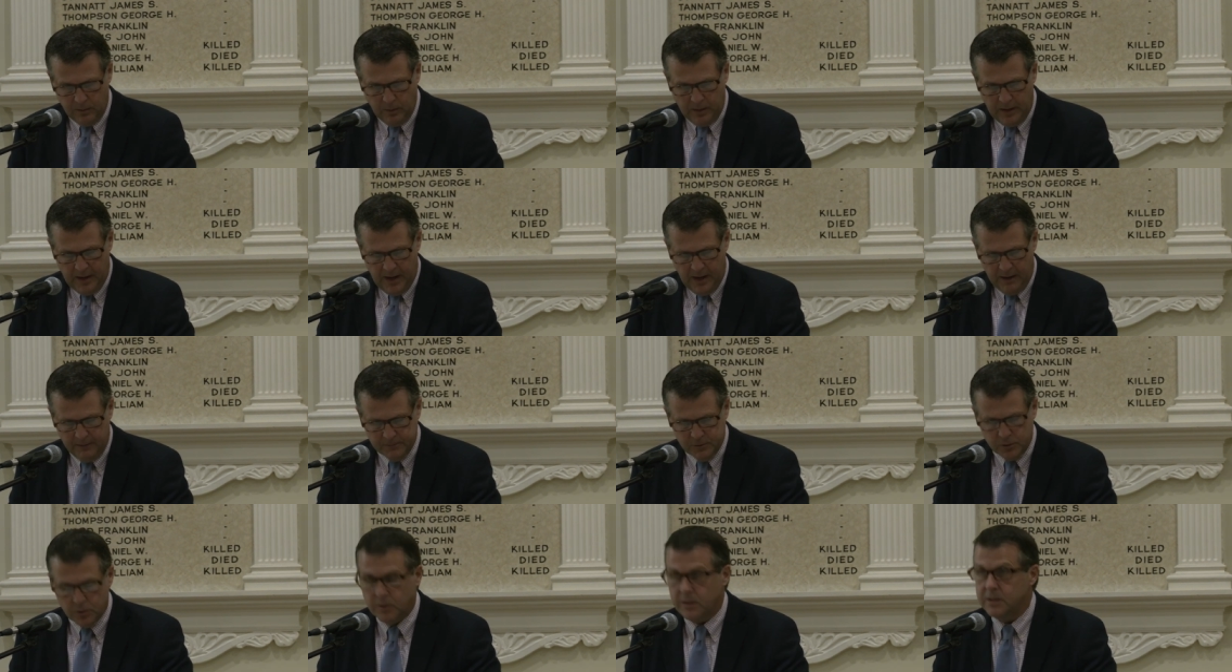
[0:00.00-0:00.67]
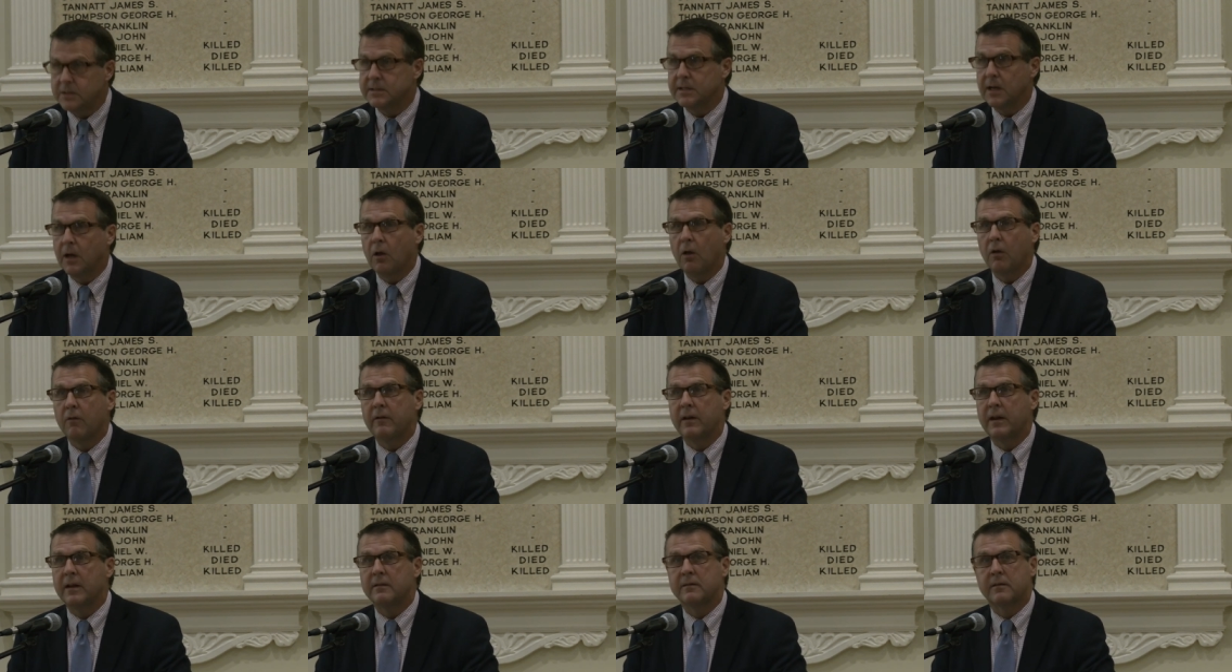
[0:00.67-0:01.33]
We have Judy
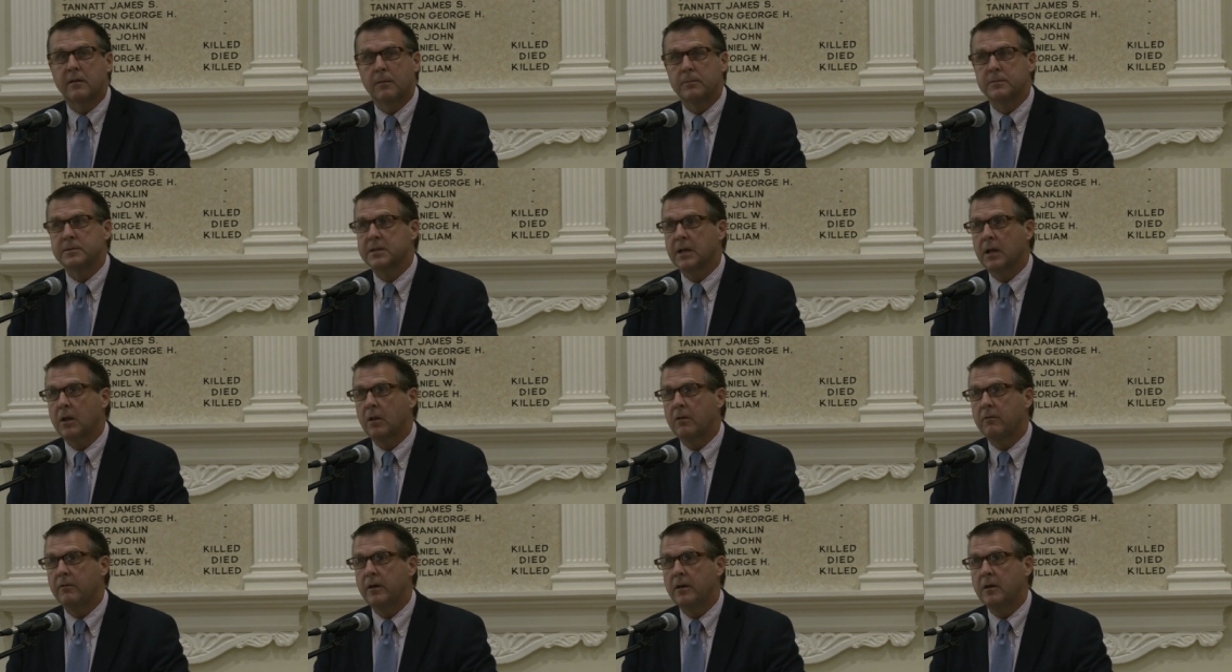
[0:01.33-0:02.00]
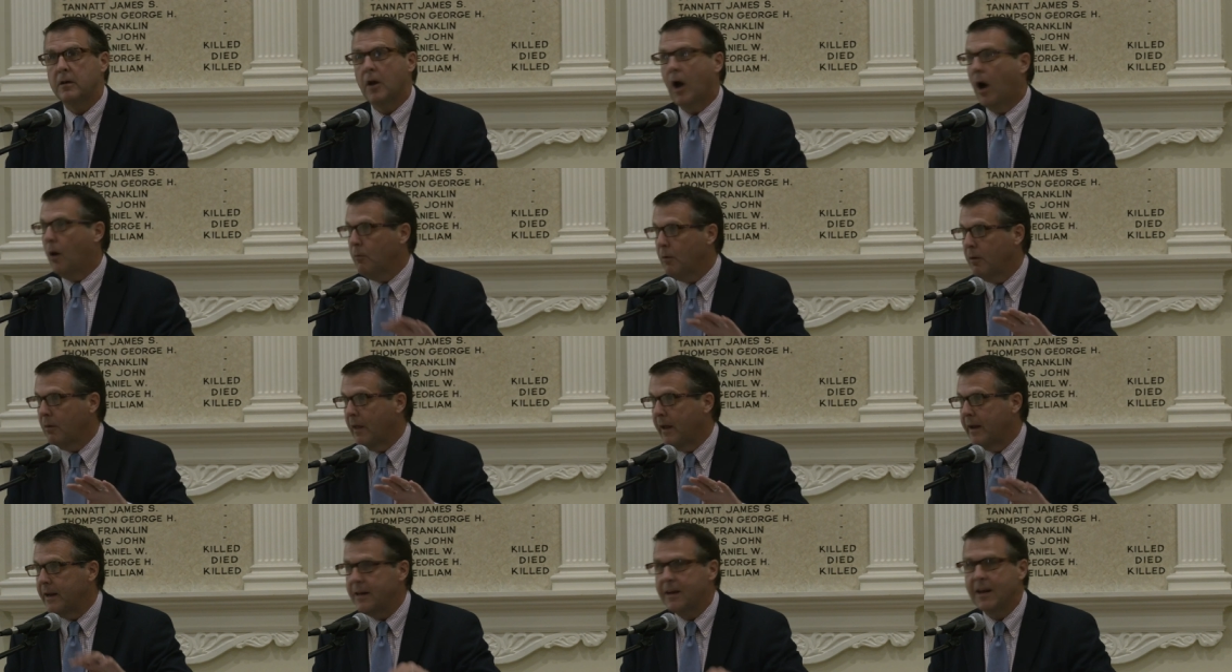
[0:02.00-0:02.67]
Sullivan and Tim Sullivan, not
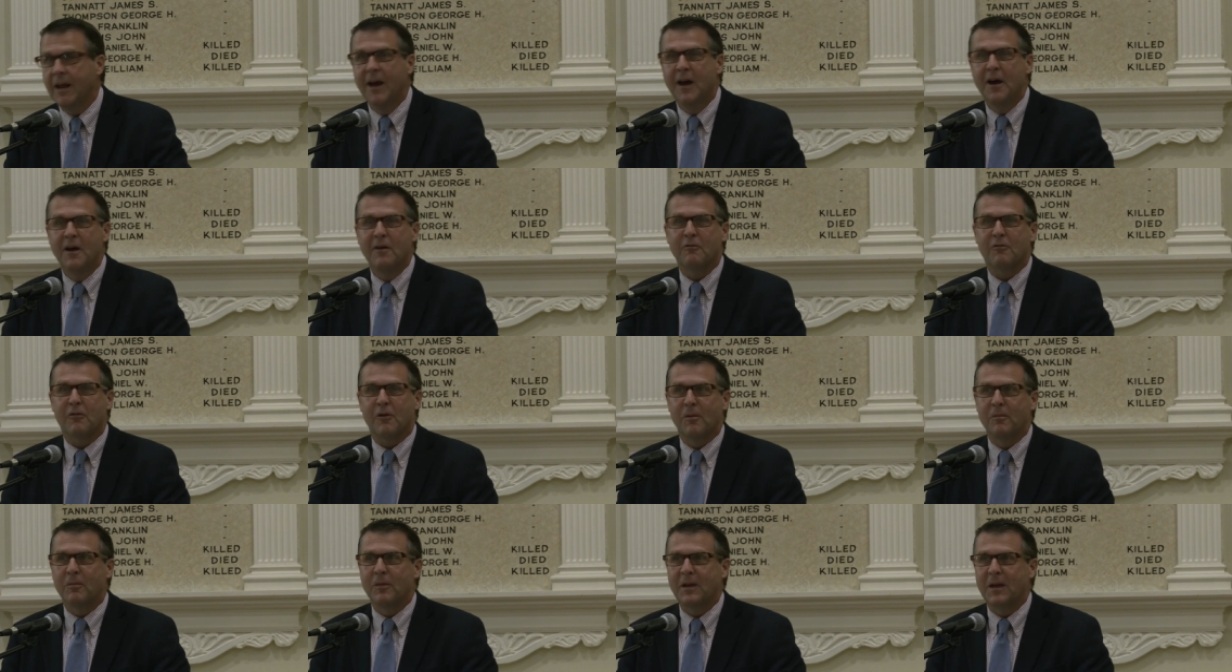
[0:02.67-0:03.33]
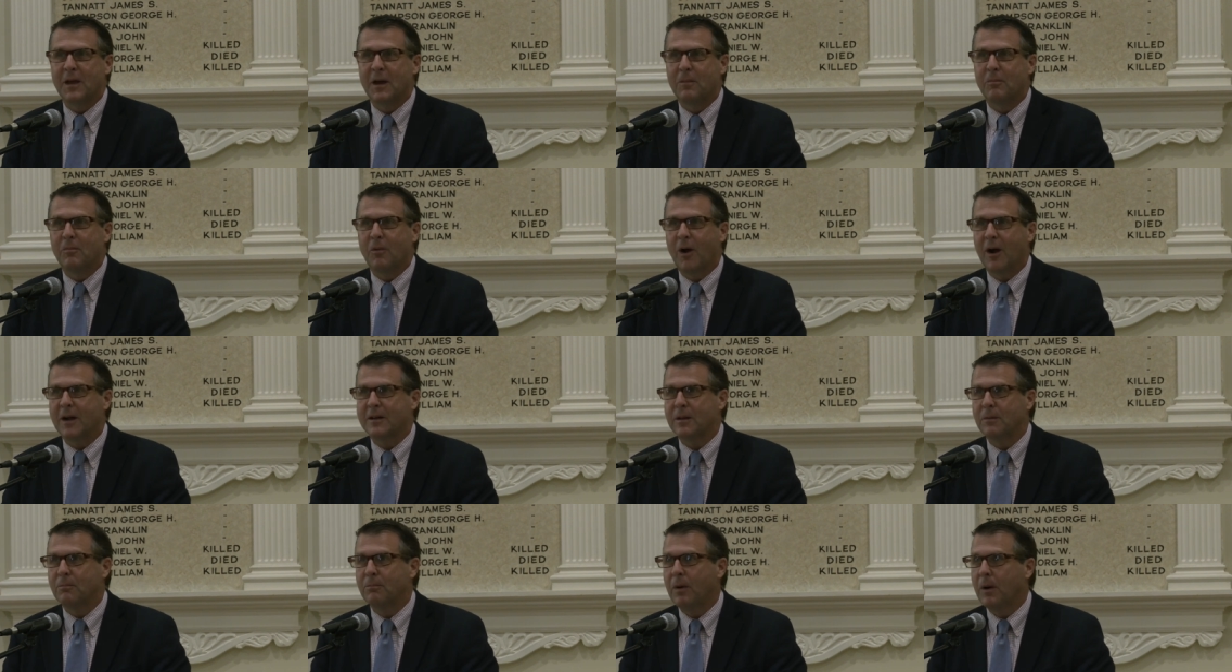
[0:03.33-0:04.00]
related, from the uh,
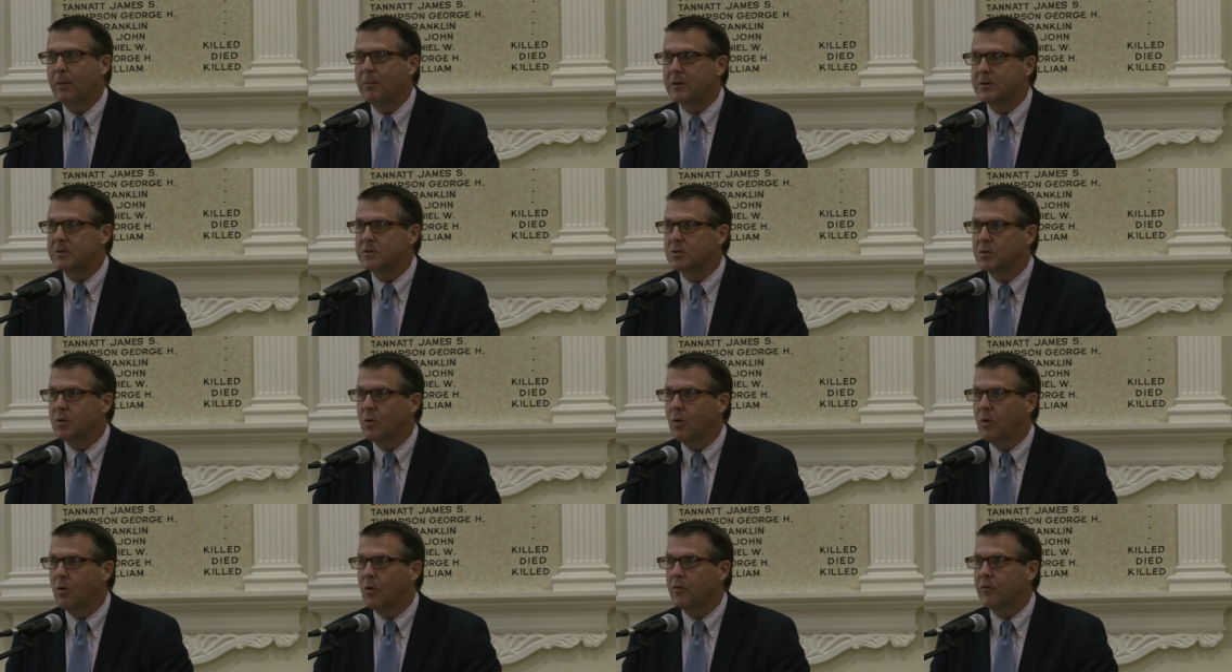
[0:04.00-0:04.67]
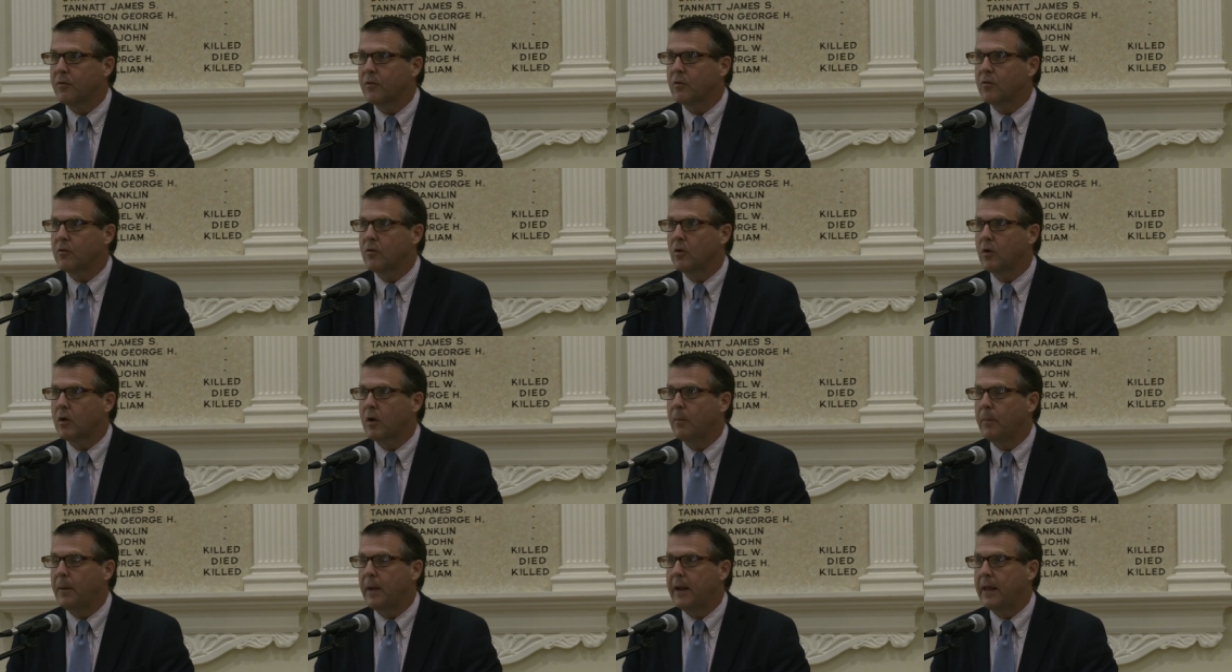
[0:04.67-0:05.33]
Public Schools, the school
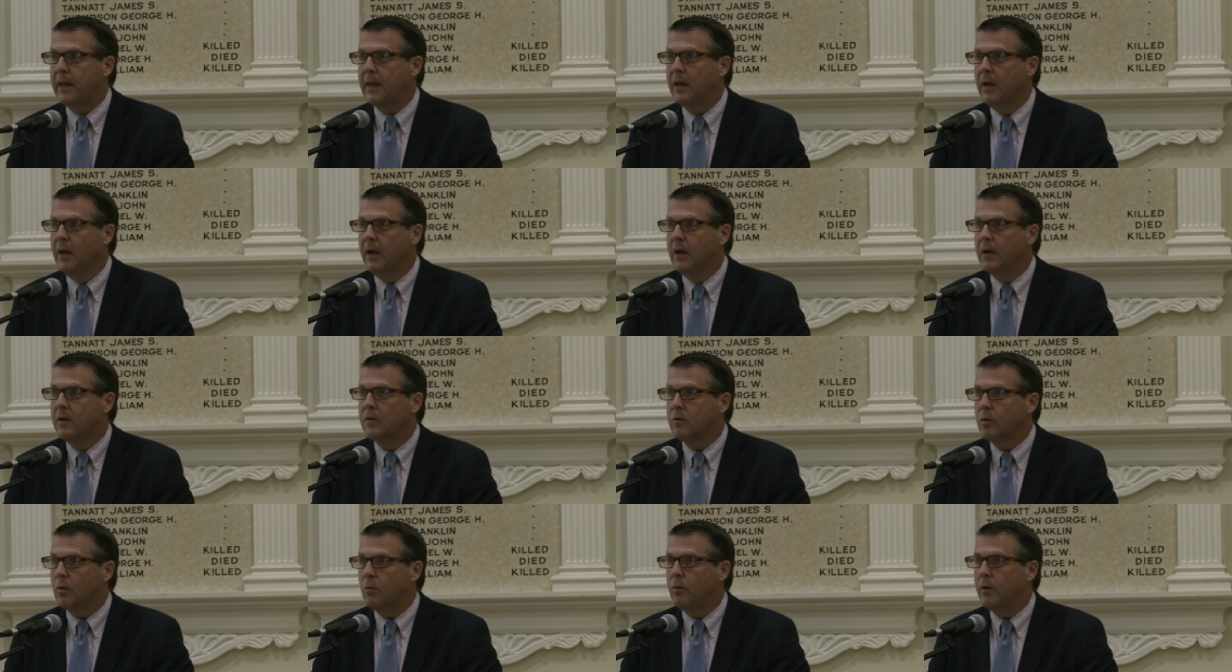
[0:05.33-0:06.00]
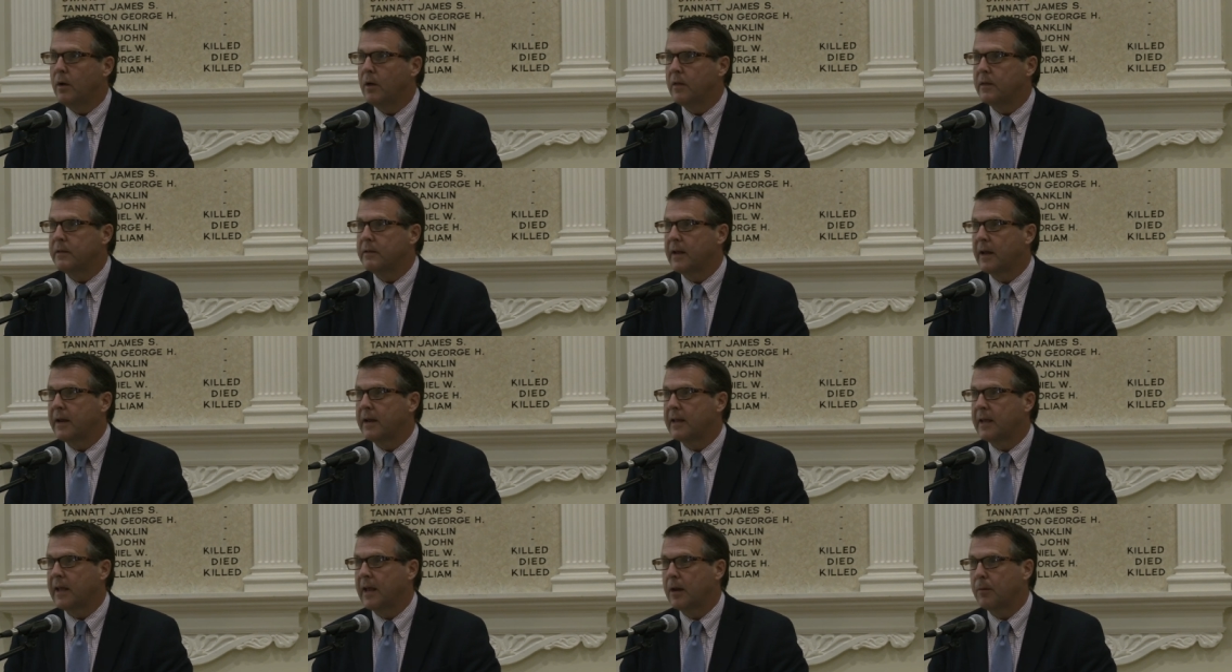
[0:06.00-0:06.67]
committee, two really
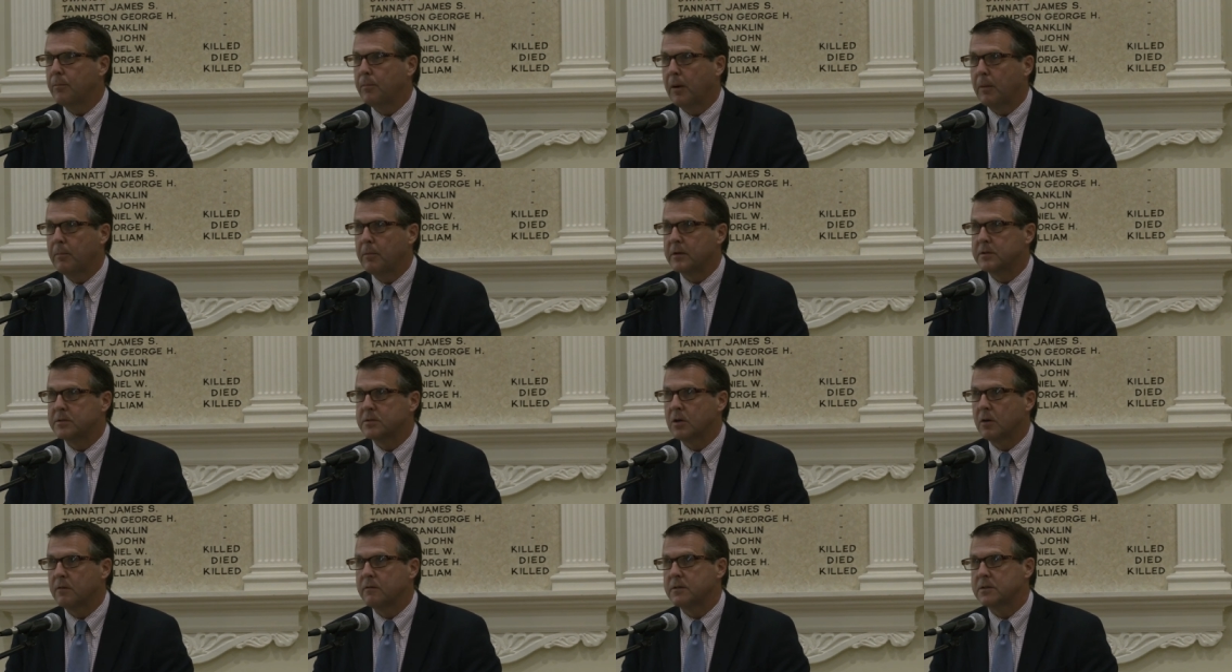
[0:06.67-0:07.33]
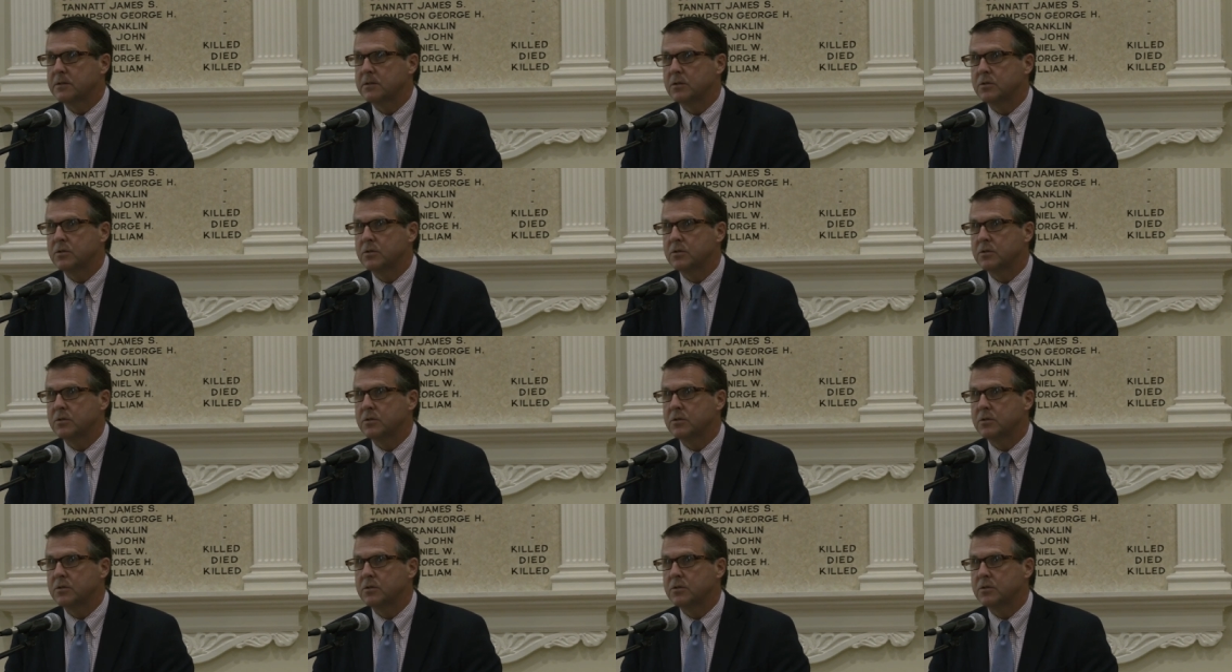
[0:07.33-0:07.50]
dedicated public servants.